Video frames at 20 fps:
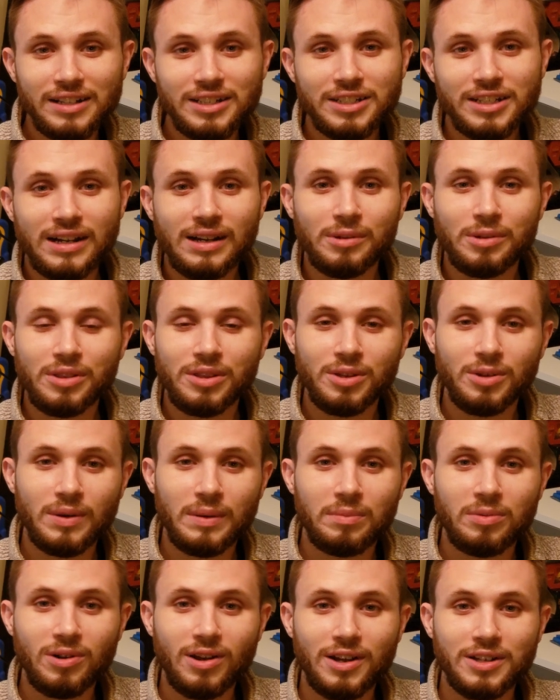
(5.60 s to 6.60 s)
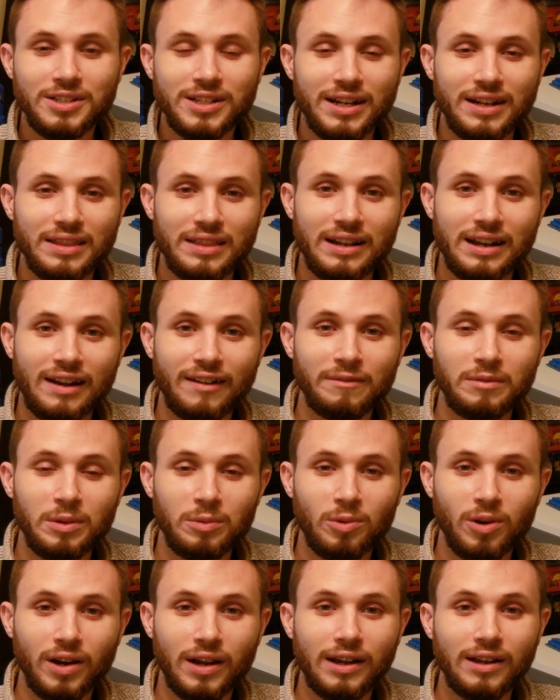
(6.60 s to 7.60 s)
to share with you a project that I've
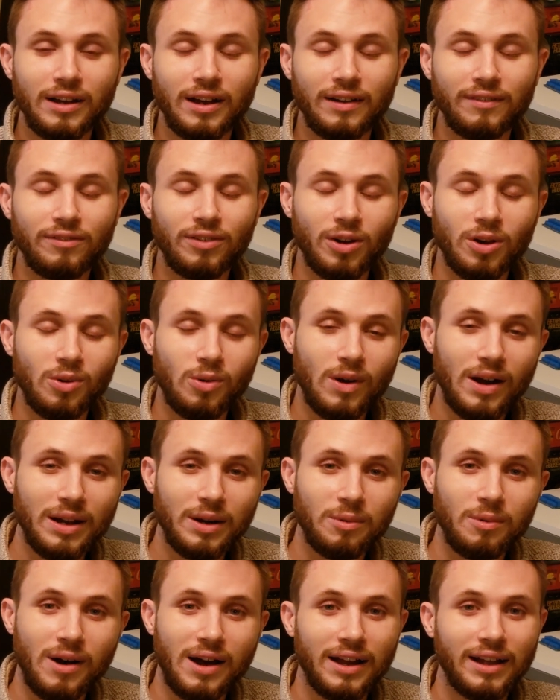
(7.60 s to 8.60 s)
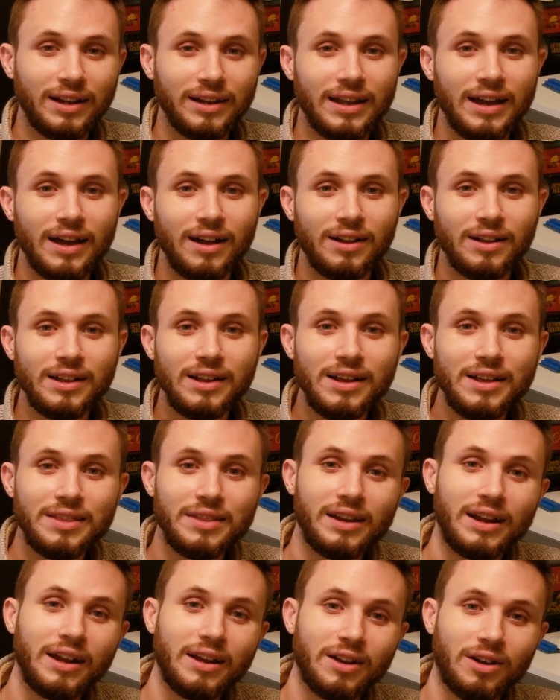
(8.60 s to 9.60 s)
been working on for quite a while now
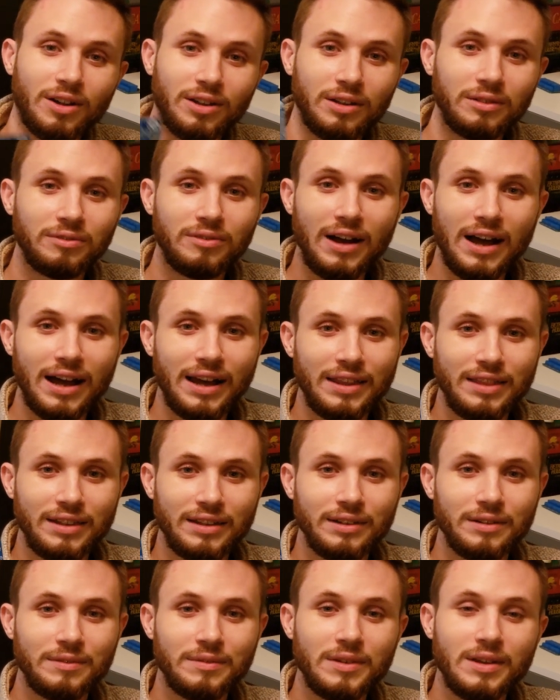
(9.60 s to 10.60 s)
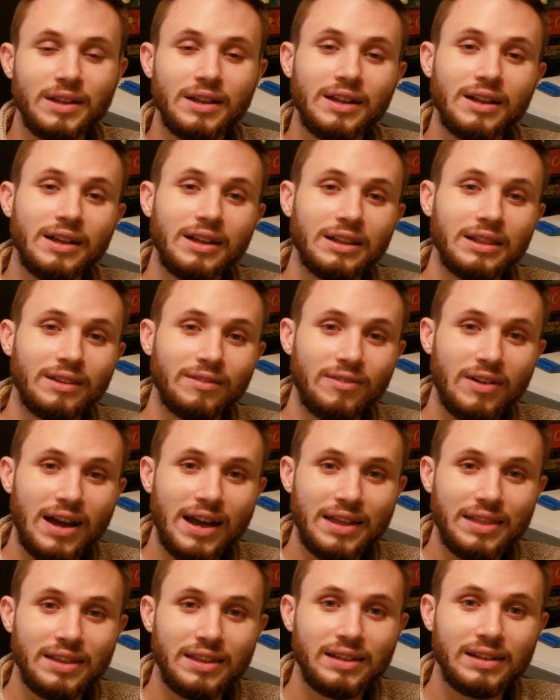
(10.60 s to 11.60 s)
that I call Leviathan.
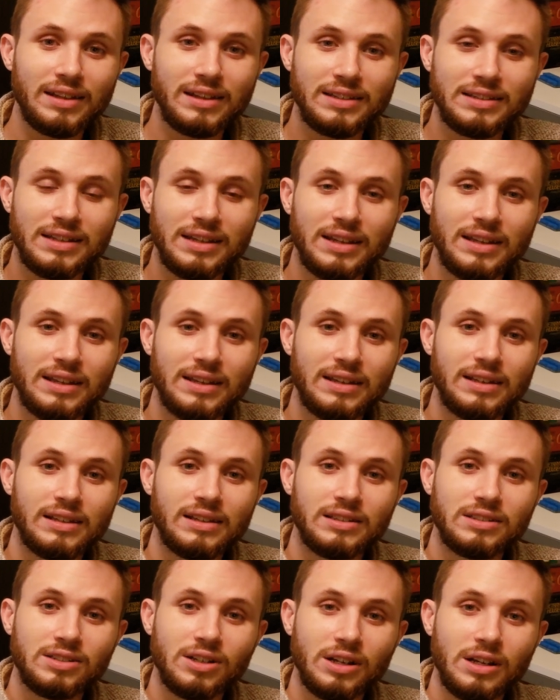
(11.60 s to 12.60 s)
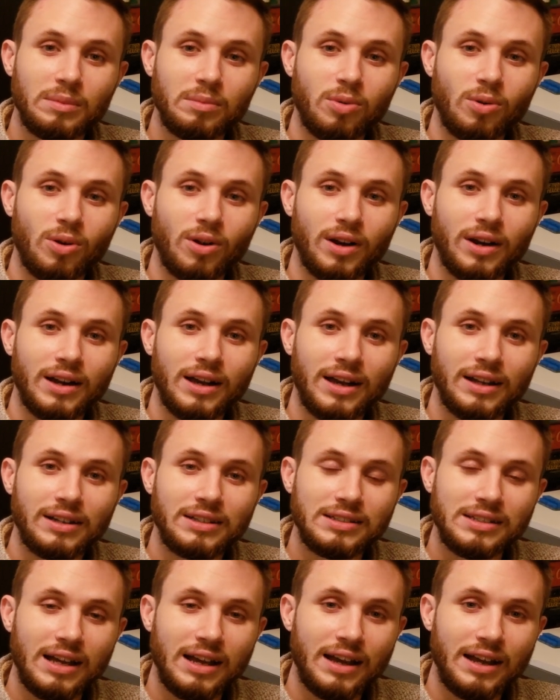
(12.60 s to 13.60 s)
Leviathan is a circuit board I
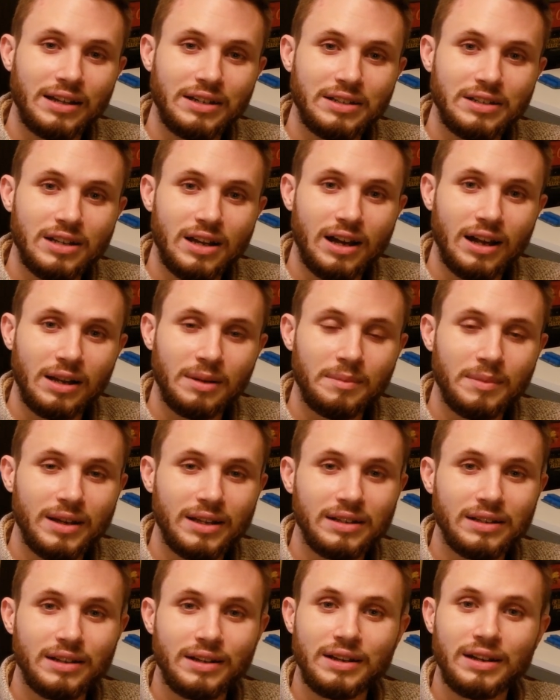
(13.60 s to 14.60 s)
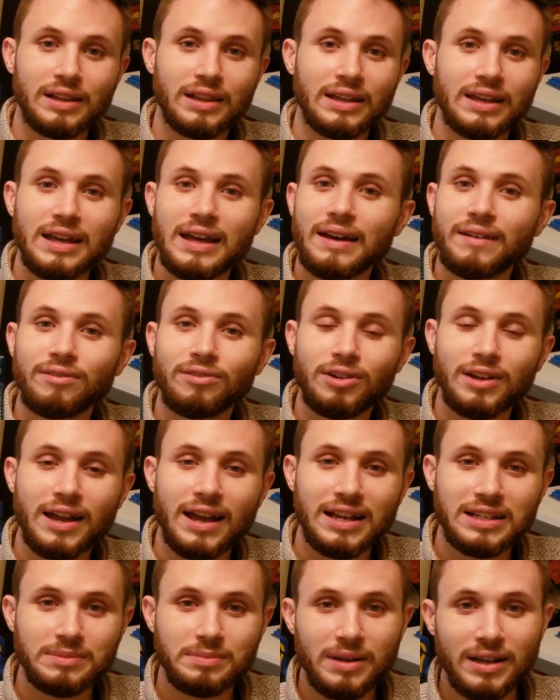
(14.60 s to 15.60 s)
designed to automate nearly every
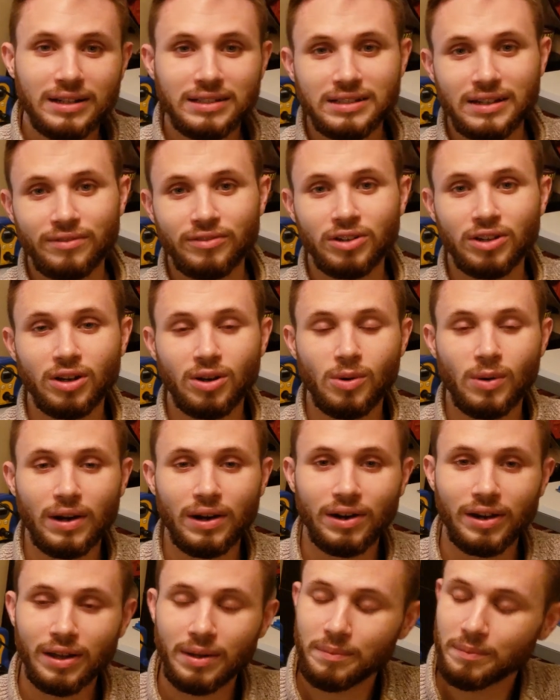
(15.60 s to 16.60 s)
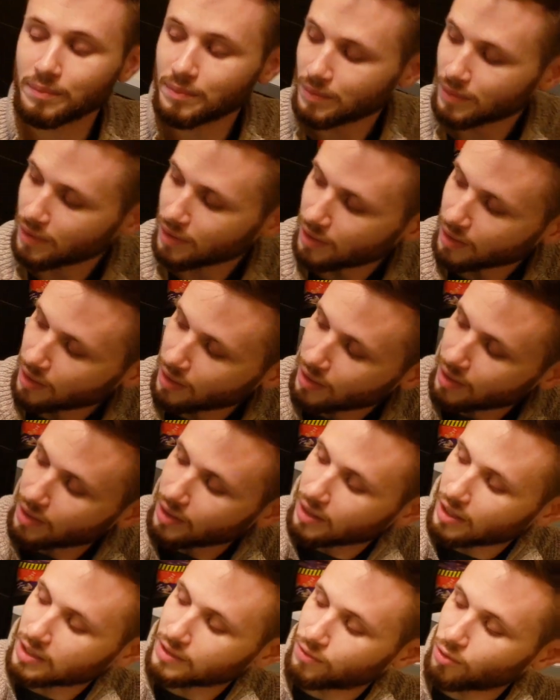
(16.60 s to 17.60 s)
aspect of an aquarium.
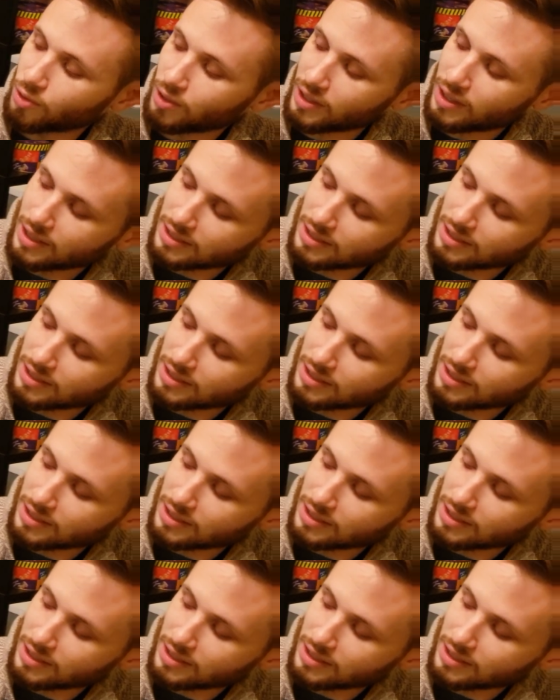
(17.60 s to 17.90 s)
It's fully